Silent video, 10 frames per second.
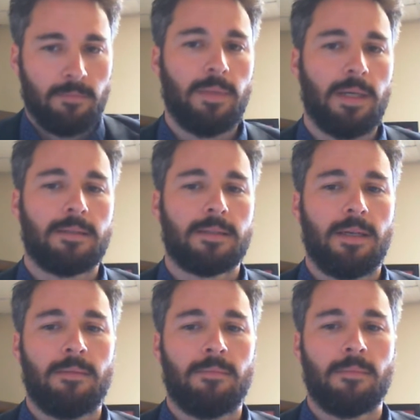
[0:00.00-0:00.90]
but
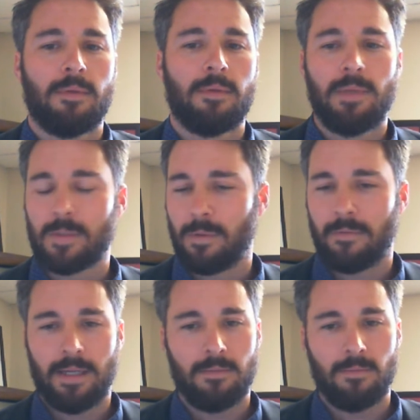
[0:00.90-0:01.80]
the meals
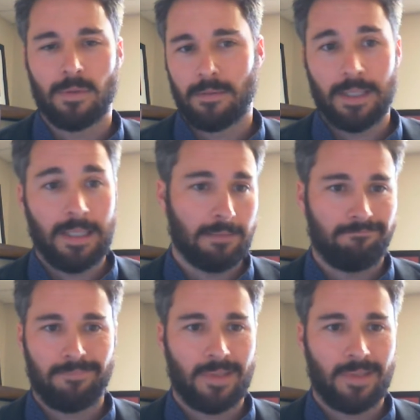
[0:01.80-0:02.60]
provided were, again,